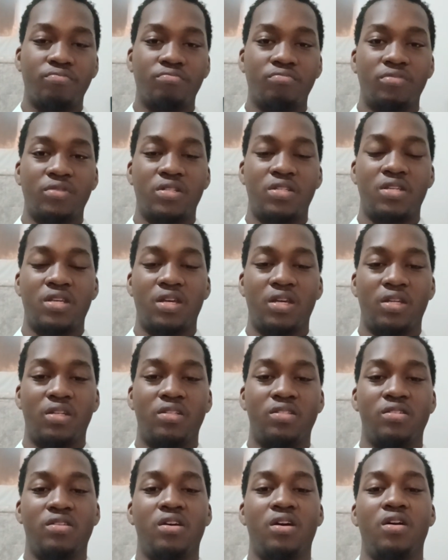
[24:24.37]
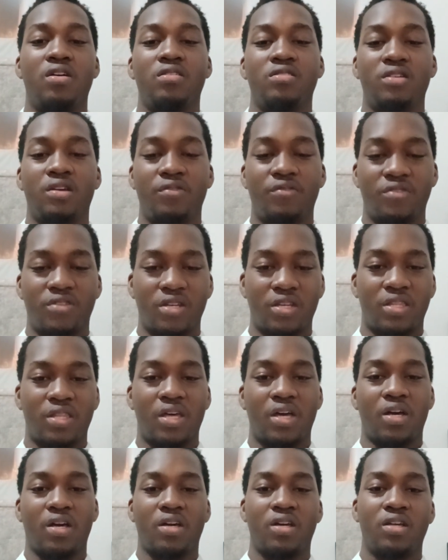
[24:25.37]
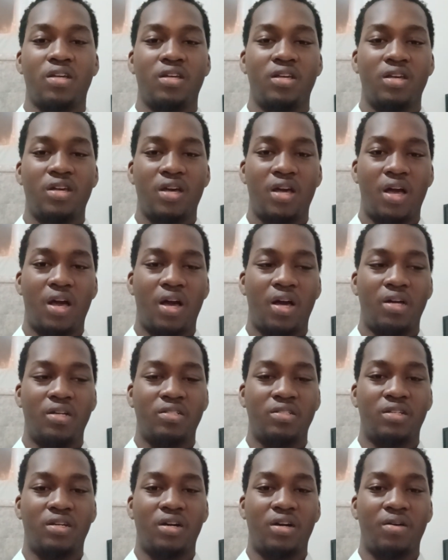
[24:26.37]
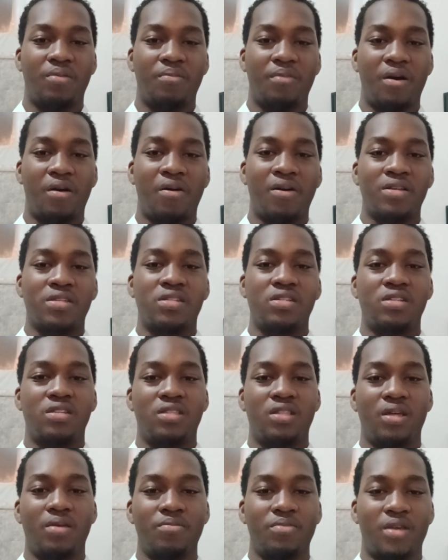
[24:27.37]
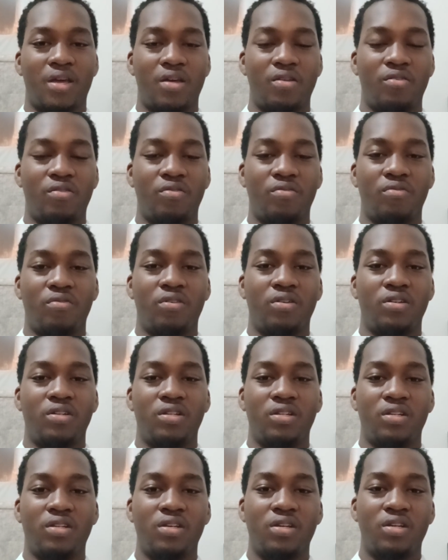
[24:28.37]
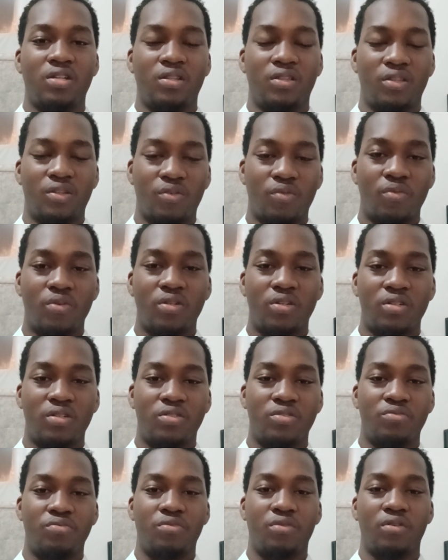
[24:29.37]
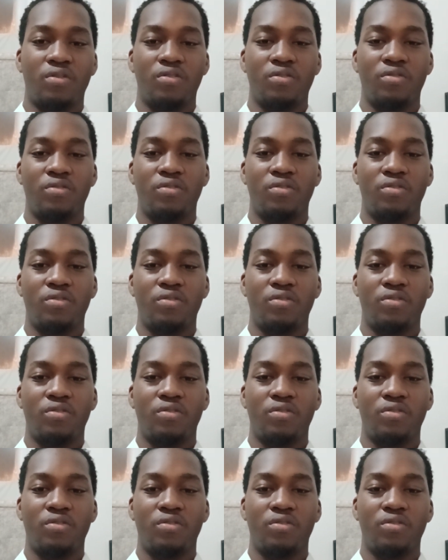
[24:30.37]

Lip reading: it's a denial of service attack, and our systems are not running the way they should run.